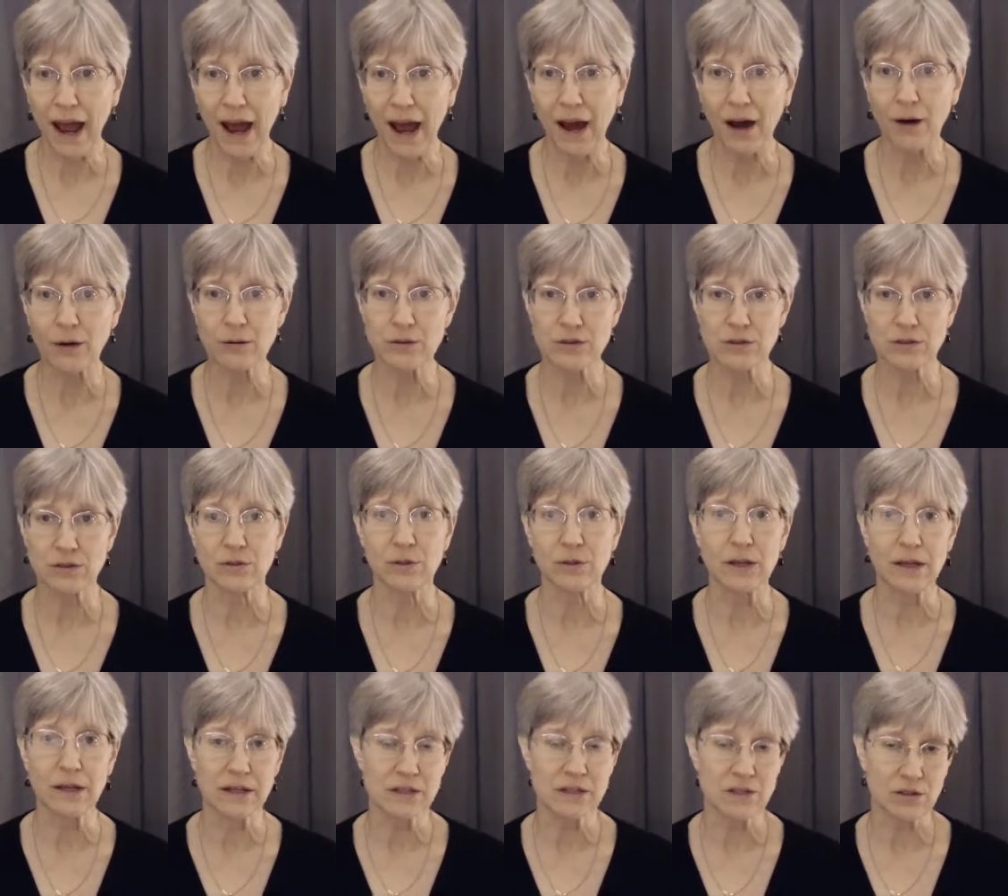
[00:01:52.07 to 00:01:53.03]
how
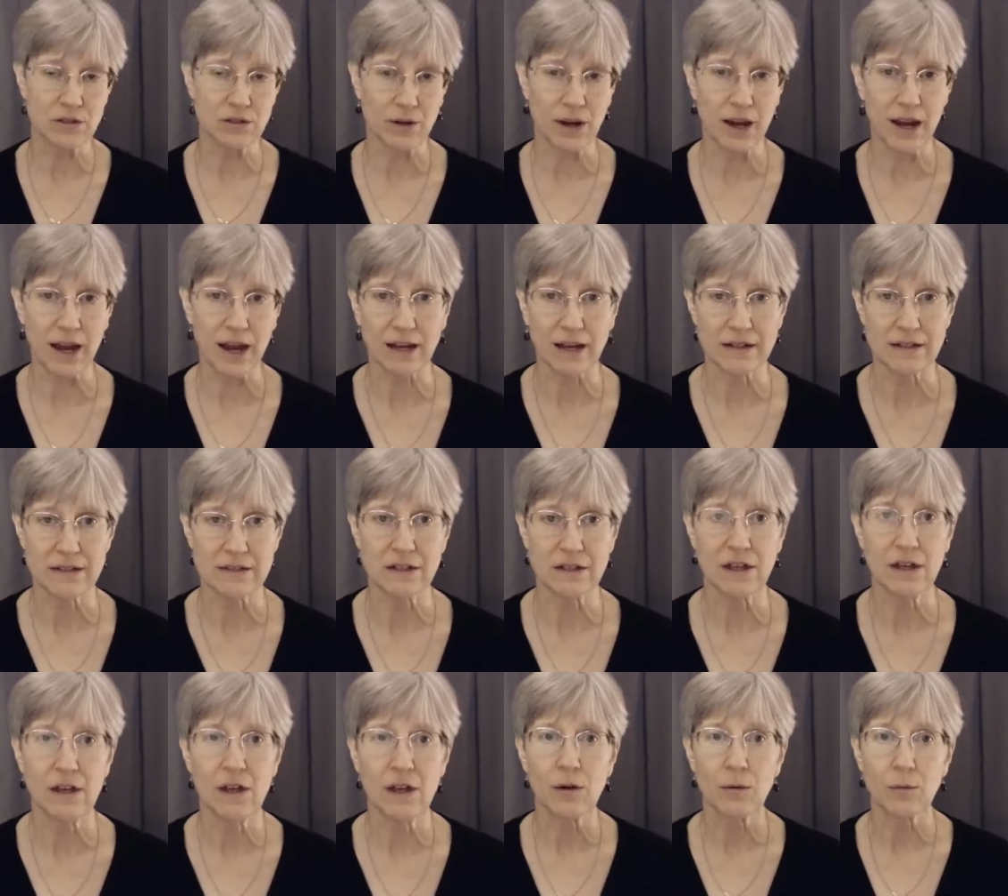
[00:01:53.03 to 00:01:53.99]
to
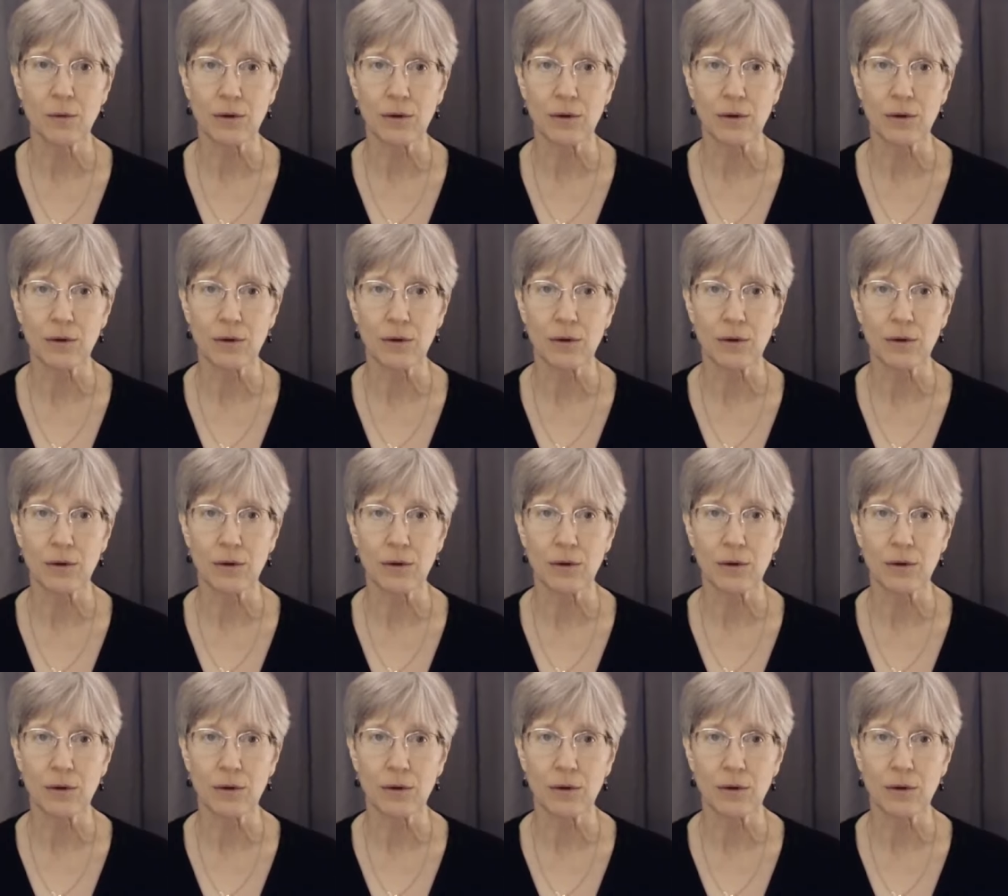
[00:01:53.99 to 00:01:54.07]
interact